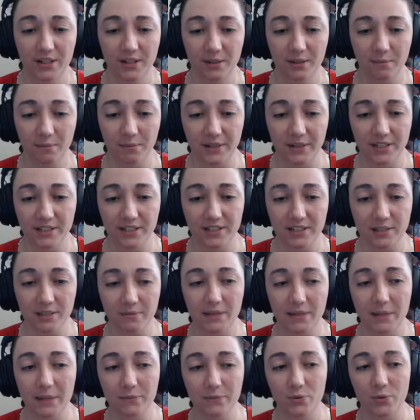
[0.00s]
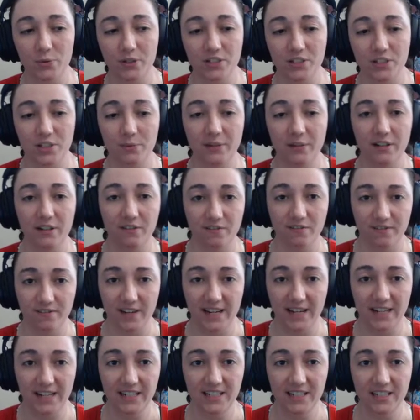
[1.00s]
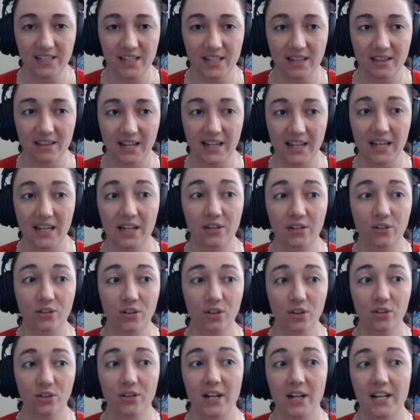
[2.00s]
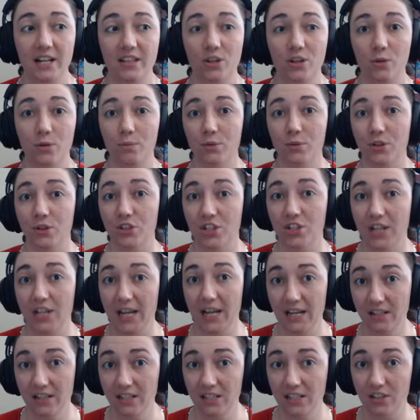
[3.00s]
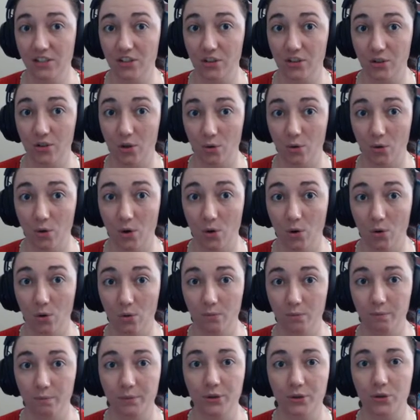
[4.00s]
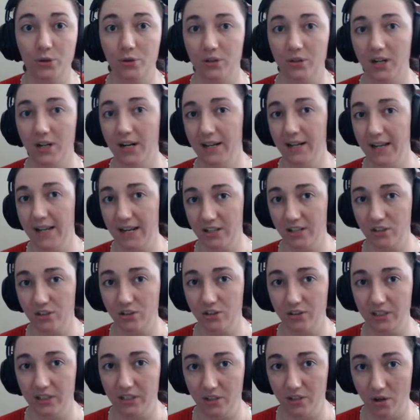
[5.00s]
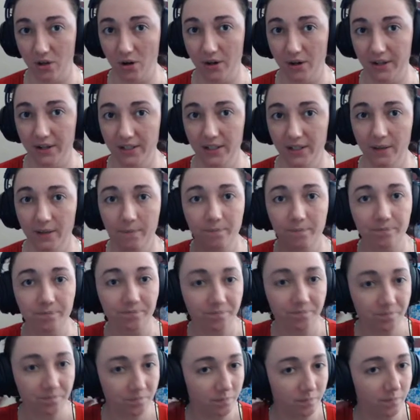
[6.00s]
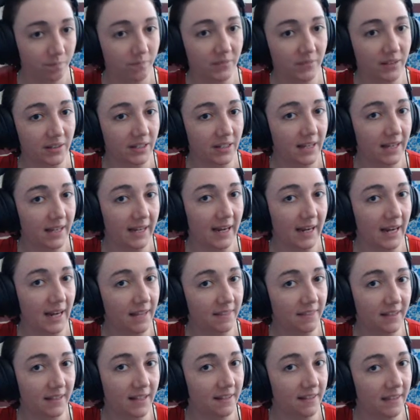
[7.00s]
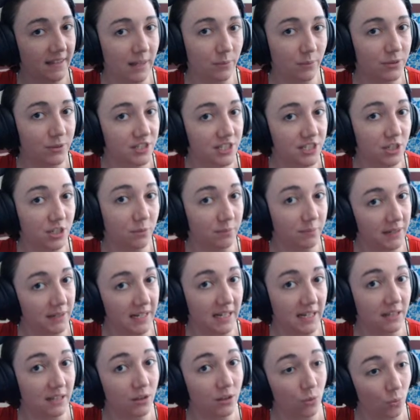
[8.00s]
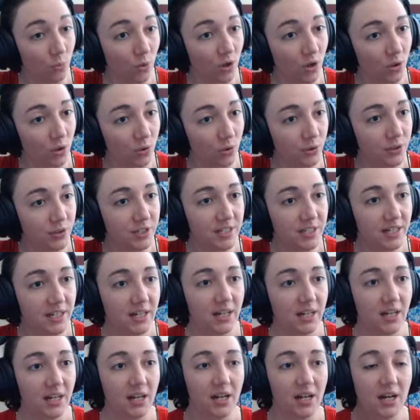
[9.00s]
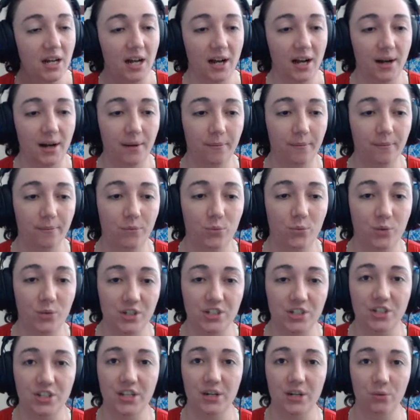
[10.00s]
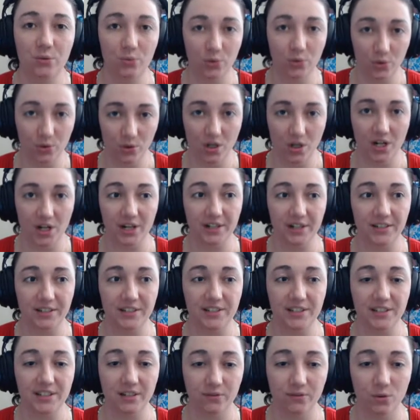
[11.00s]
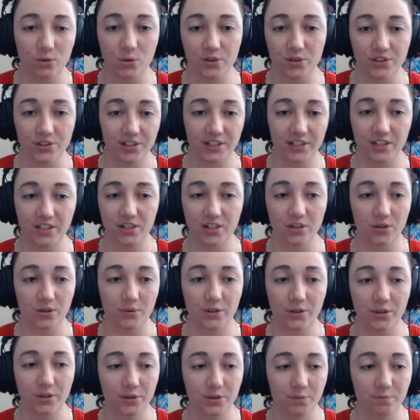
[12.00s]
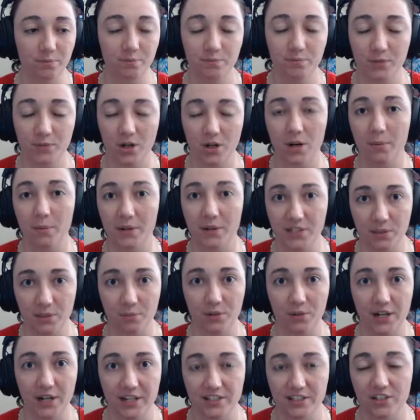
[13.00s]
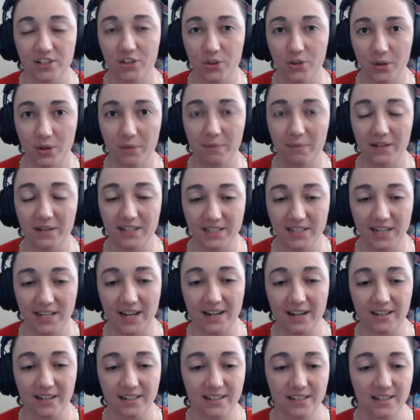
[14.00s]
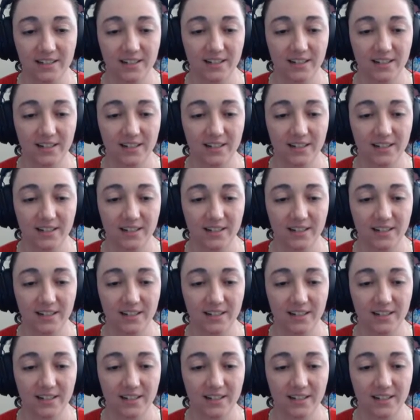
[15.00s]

but sometimes when someone invades, they can look like they're pretending to go home, but they're not actually gone. And then they will still be in the world, which then will cause, of course, like, you're caught by surprise and you can be attacked.